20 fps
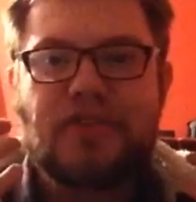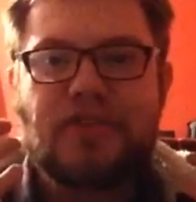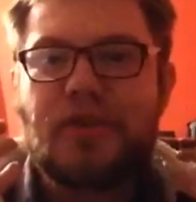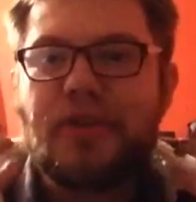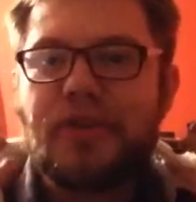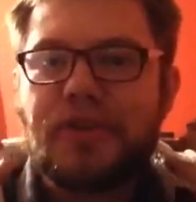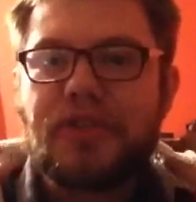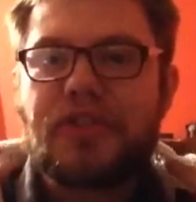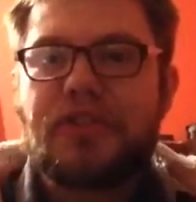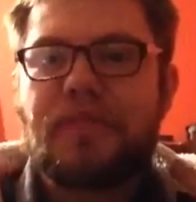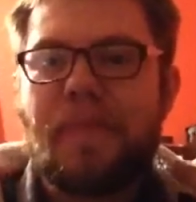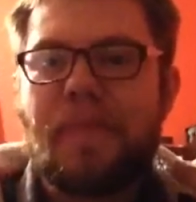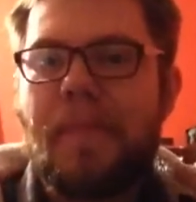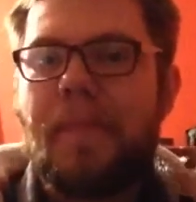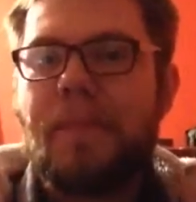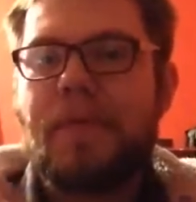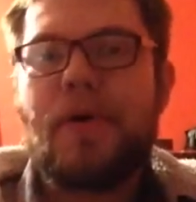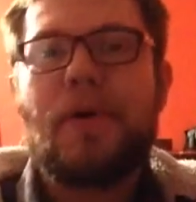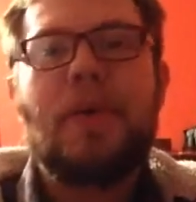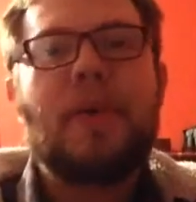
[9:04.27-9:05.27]
just
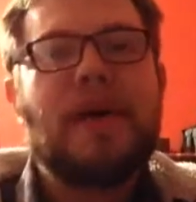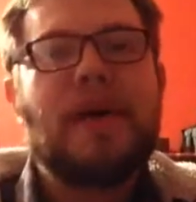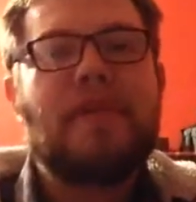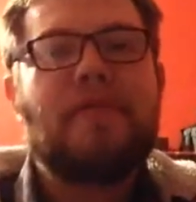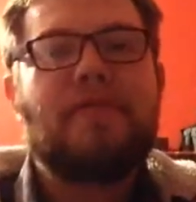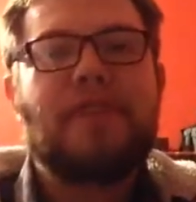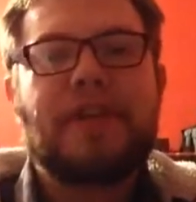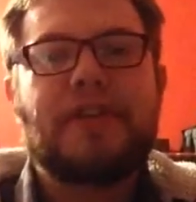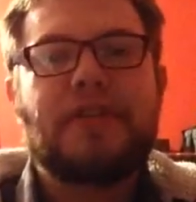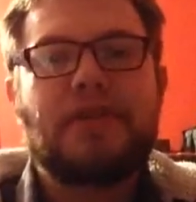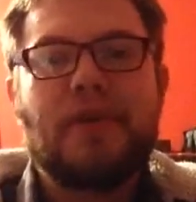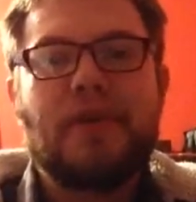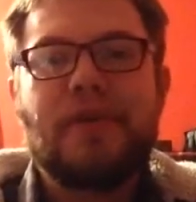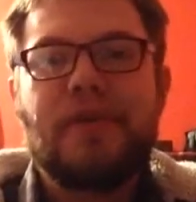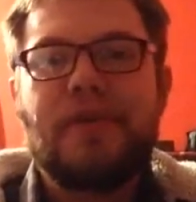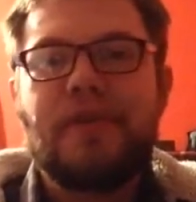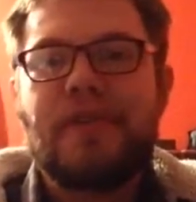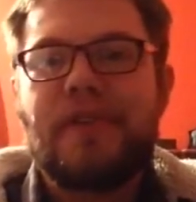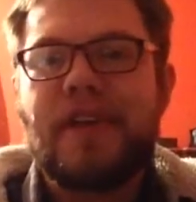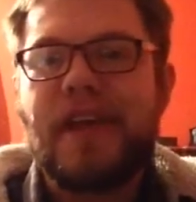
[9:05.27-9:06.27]
beautifully
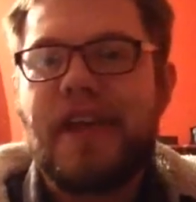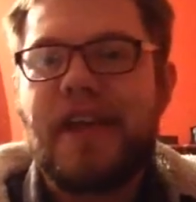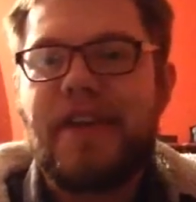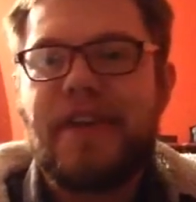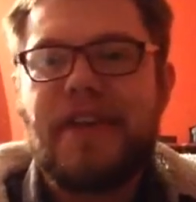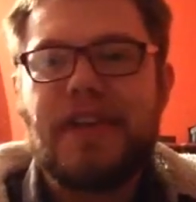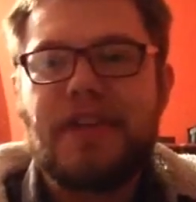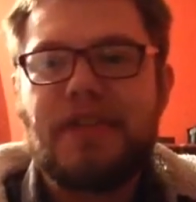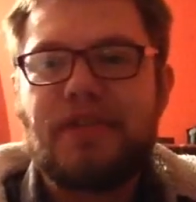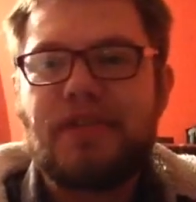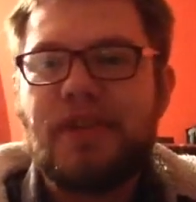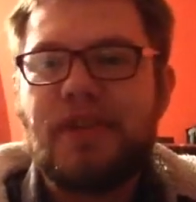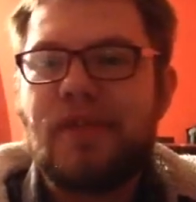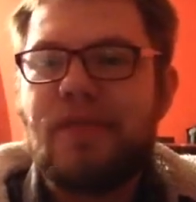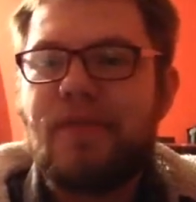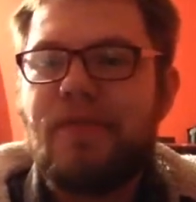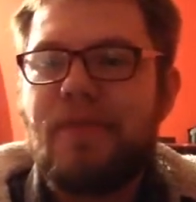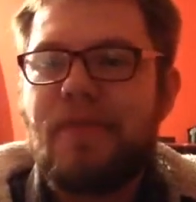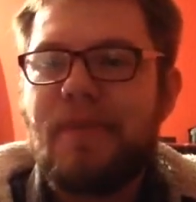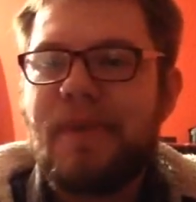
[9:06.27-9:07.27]
done in this
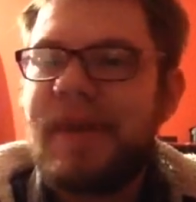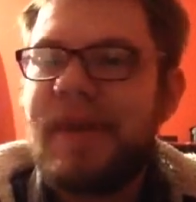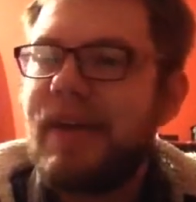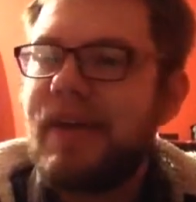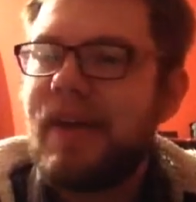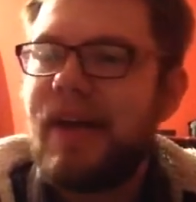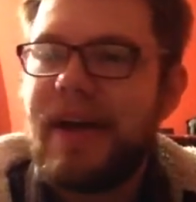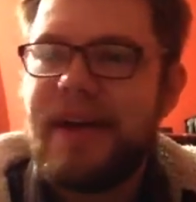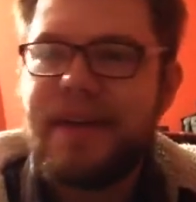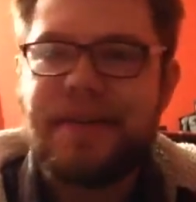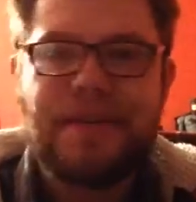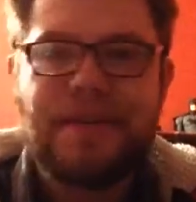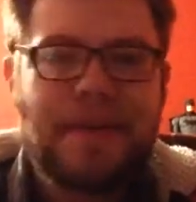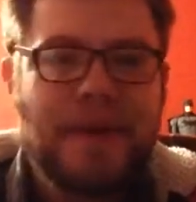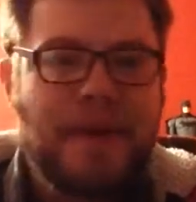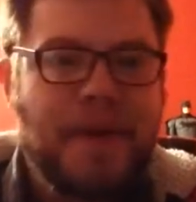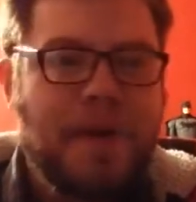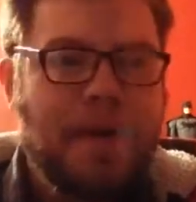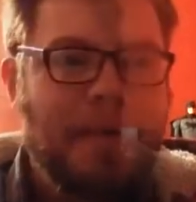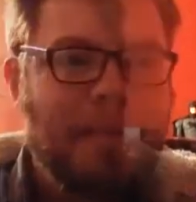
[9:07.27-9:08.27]
film for me. And
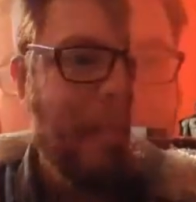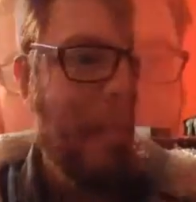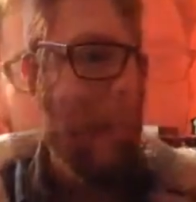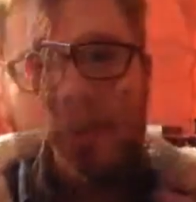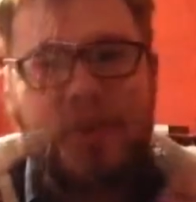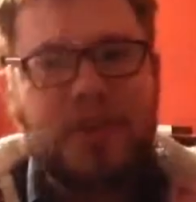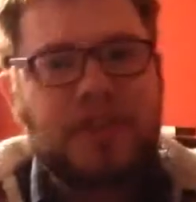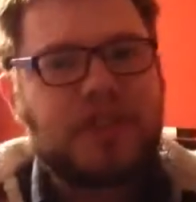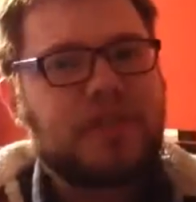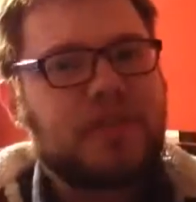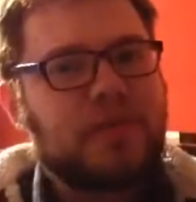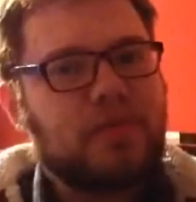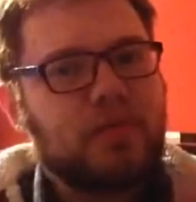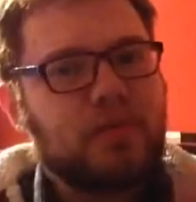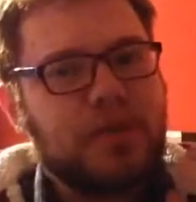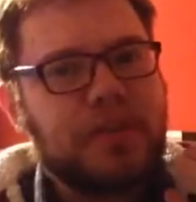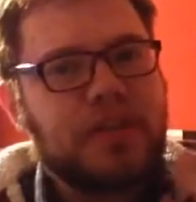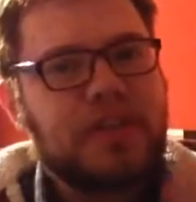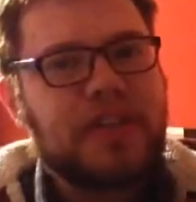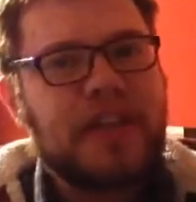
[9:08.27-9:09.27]
once
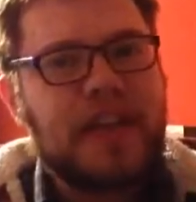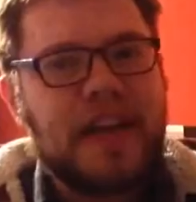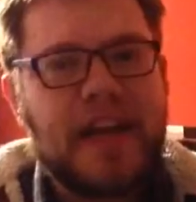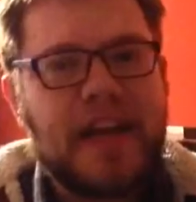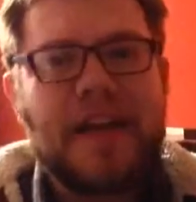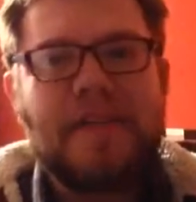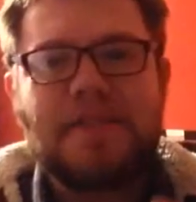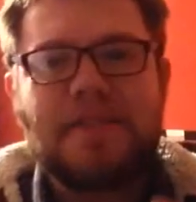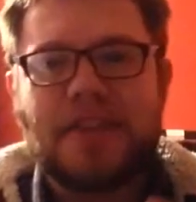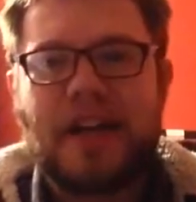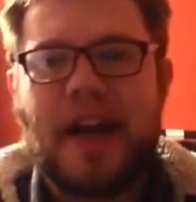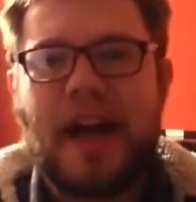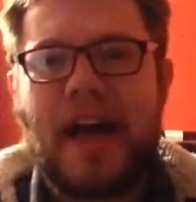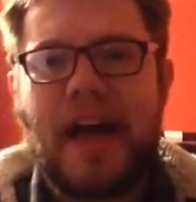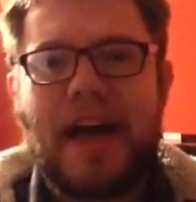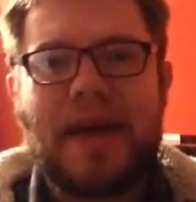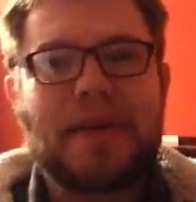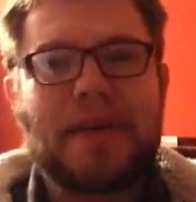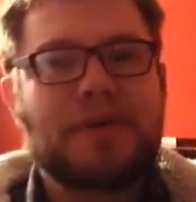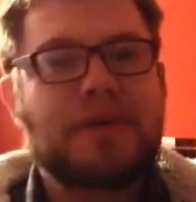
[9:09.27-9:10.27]
once she leaves that
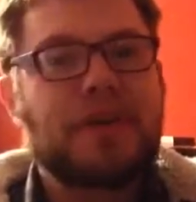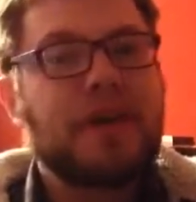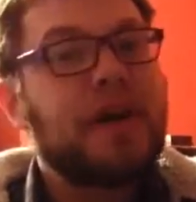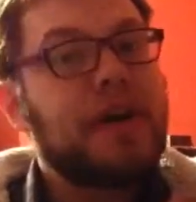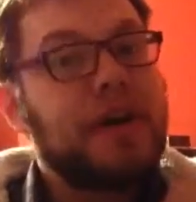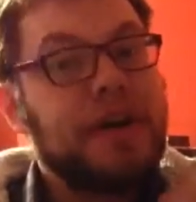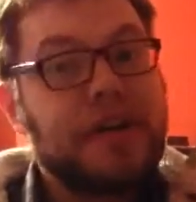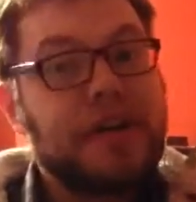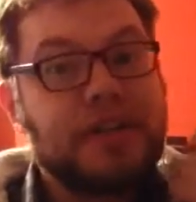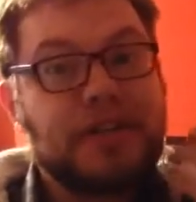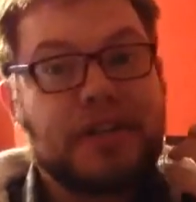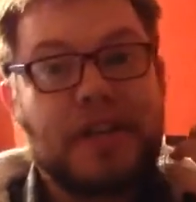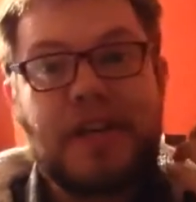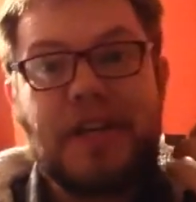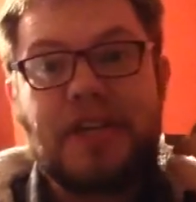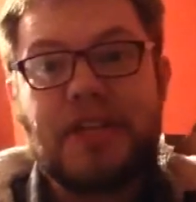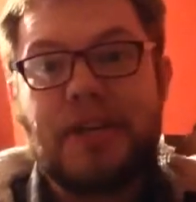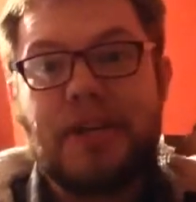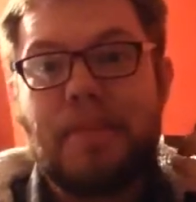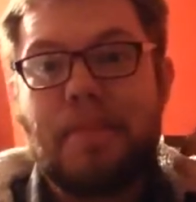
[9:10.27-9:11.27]
house, you
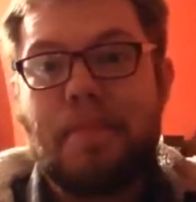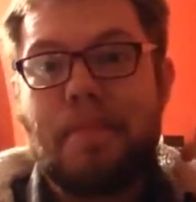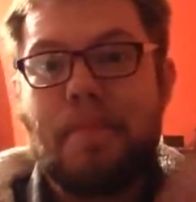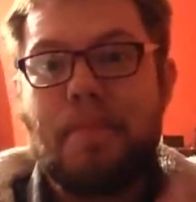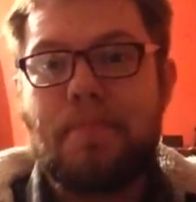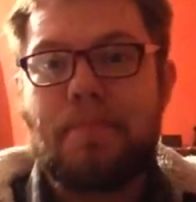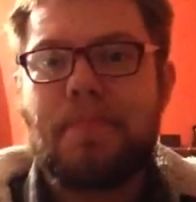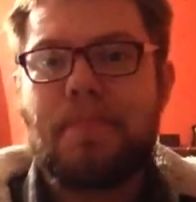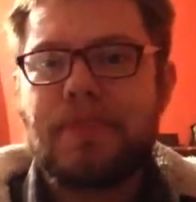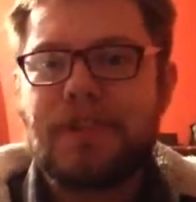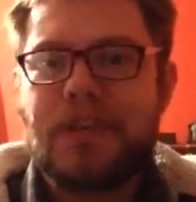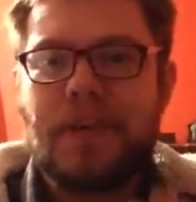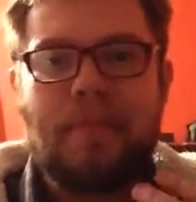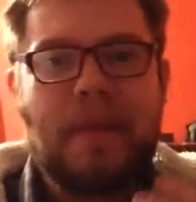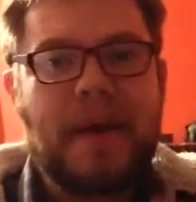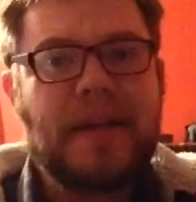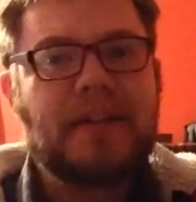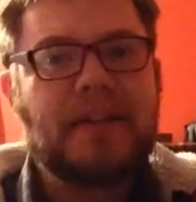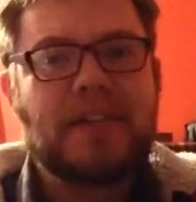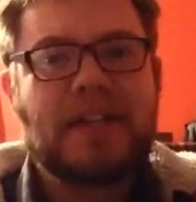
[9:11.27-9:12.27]
see she... she
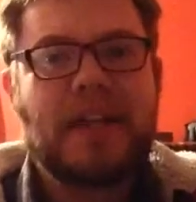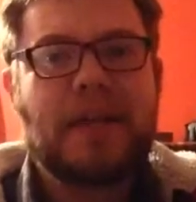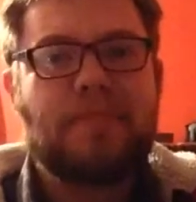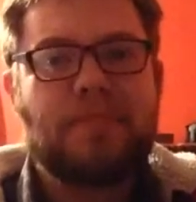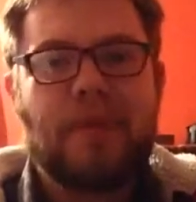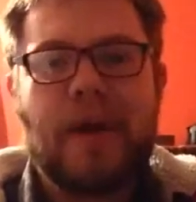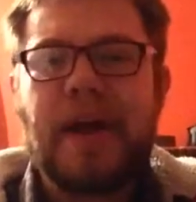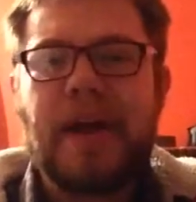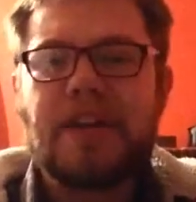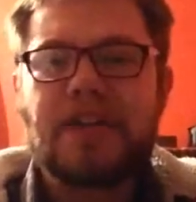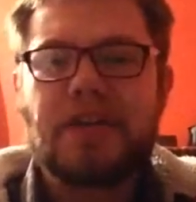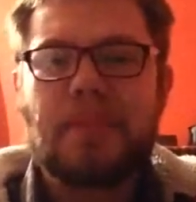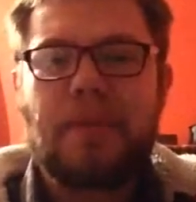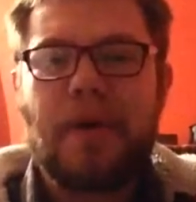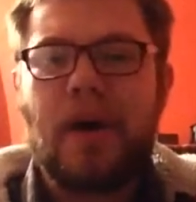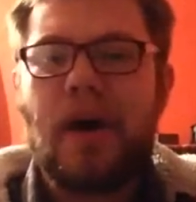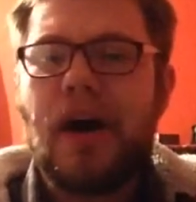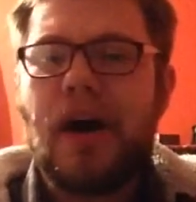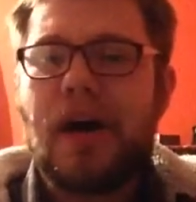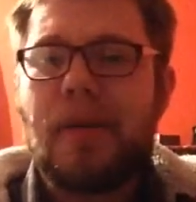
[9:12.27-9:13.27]
mentally breaks
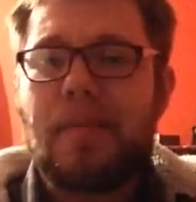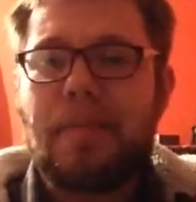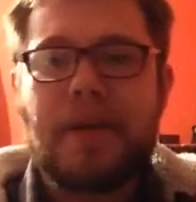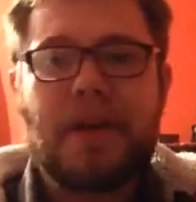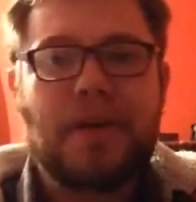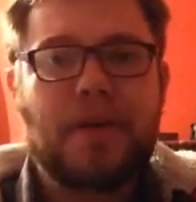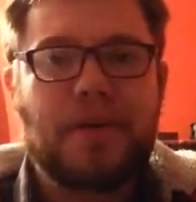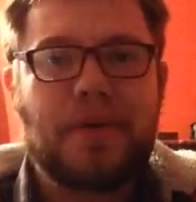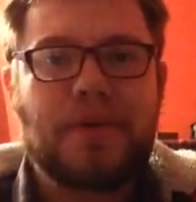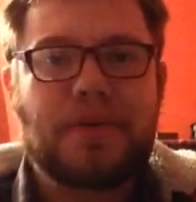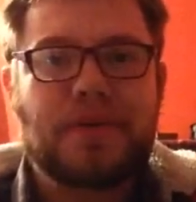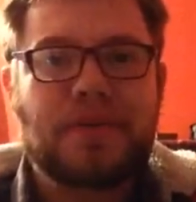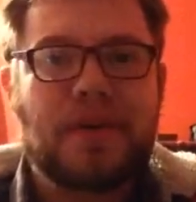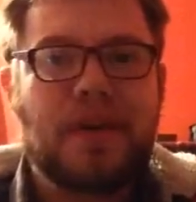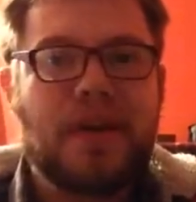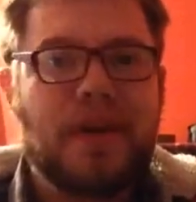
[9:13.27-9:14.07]
apart, because